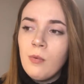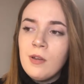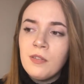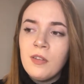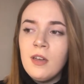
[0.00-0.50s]

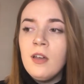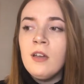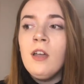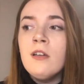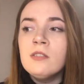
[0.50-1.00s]
with
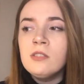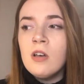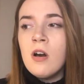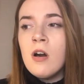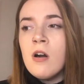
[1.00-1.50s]
his
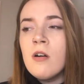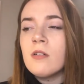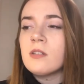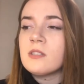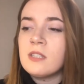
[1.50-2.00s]

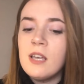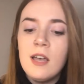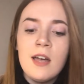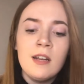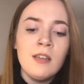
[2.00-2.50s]
song,
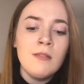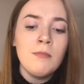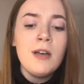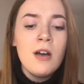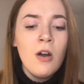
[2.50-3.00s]

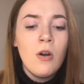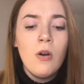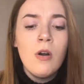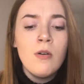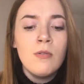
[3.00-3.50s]
telling my
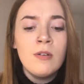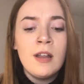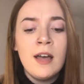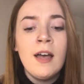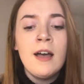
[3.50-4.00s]
whole
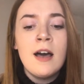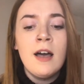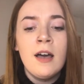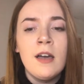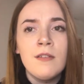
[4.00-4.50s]

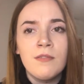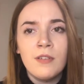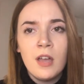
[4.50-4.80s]
life